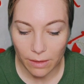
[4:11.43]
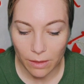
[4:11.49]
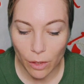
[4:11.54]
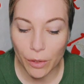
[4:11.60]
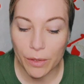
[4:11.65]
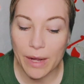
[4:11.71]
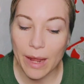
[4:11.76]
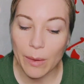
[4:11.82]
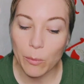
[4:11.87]

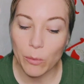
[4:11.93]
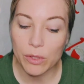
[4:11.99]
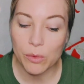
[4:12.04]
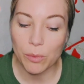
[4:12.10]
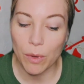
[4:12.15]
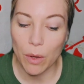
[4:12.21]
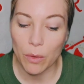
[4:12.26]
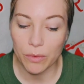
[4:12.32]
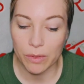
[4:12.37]
Her name was
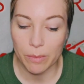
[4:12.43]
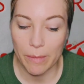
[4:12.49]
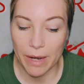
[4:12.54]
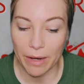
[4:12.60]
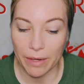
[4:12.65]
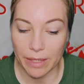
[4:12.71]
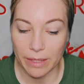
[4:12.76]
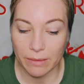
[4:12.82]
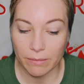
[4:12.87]

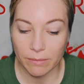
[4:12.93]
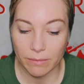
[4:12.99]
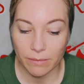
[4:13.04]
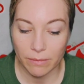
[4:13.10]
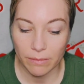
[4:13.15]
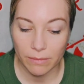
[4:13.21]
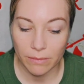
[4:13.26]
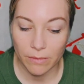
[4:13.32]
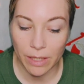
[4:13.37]
Rosemary,
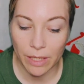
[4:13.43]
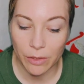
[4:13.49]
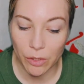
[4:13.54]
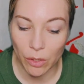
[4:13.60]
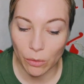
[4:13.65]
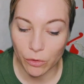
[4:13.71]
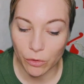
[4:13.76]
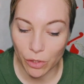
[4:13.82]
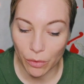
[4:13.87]
he
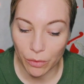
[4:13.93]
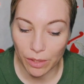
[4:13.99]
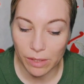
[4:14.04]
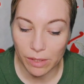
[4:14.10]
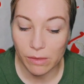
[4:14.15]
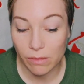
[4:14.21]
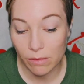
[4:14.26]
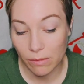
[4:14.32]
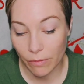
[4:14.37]
told
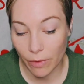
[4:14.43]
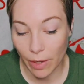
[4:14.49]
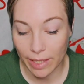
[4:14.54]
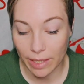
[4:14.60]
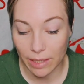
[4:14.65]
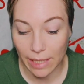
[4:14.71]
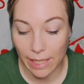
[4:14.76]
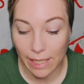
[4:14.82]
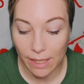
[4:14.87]
Jonas
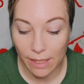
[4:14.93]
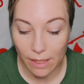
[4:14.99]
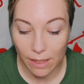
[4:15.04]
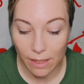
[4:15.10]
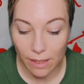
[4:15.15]
finally.